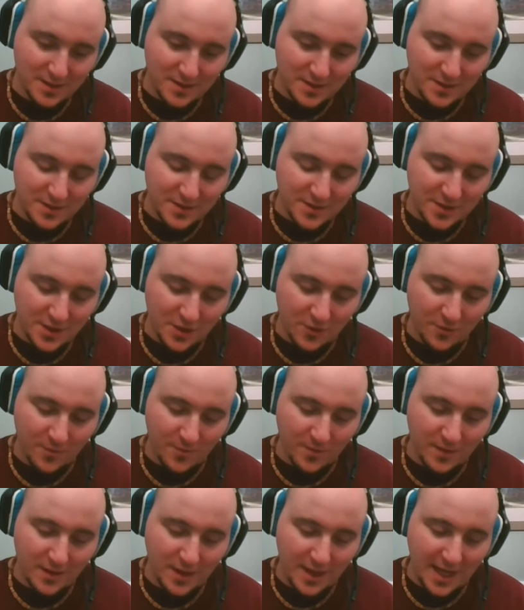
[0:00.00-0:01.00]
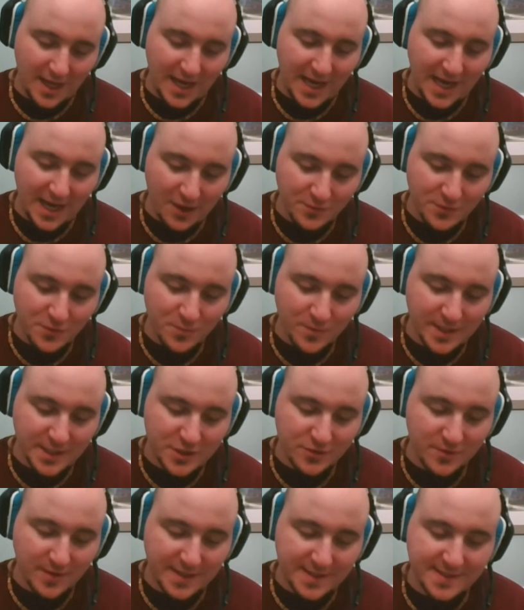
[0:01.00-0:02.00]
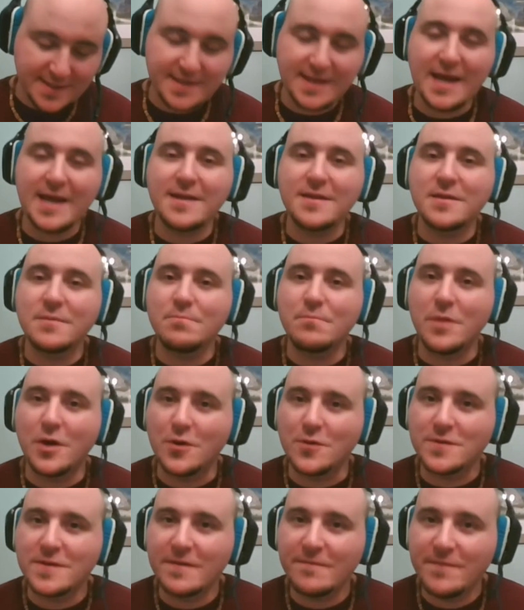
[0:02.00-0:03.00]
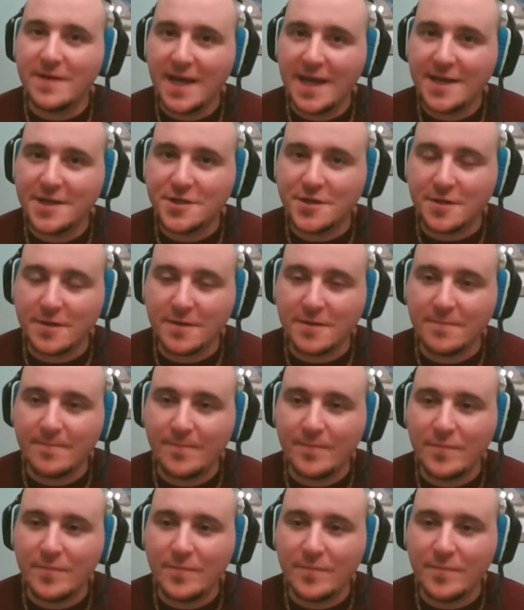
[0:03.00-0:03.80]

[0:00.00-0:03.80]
So, how do we transcend the modes of nature?